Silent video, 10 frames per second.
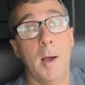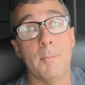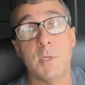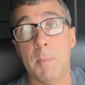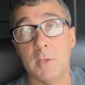
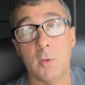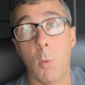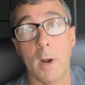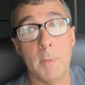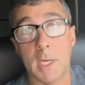She basically
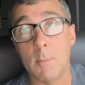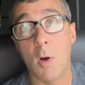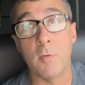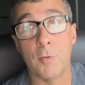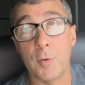wanted me to come
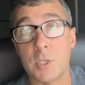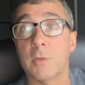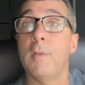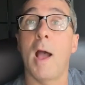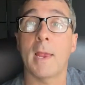over and just
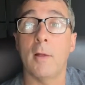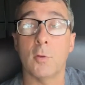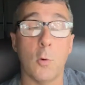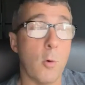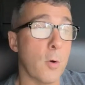knock out the
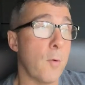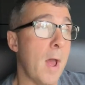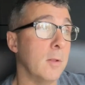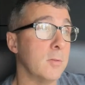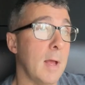quarter
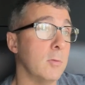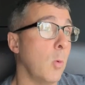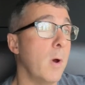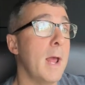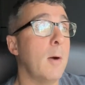round. So that was a
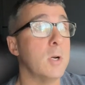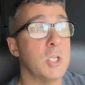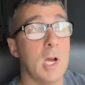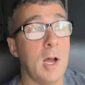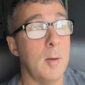1 hour
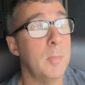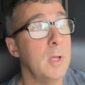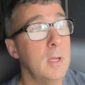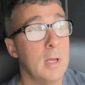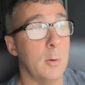job.
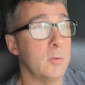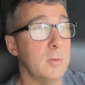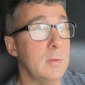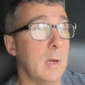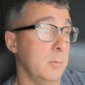I was
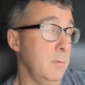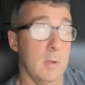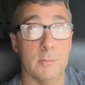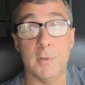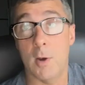
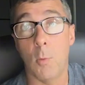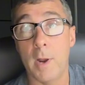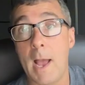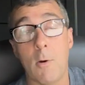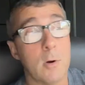there 1
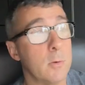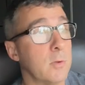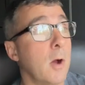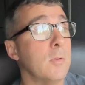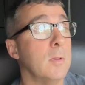hour. It was
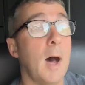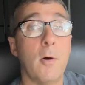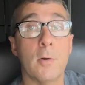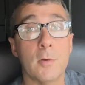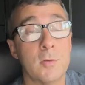
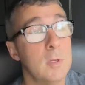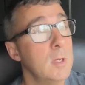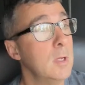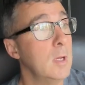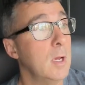$100,
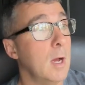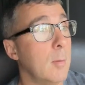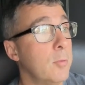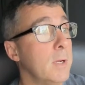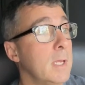
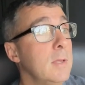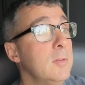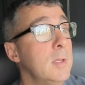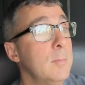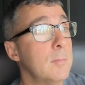pretty
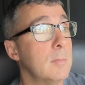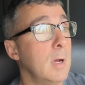easy.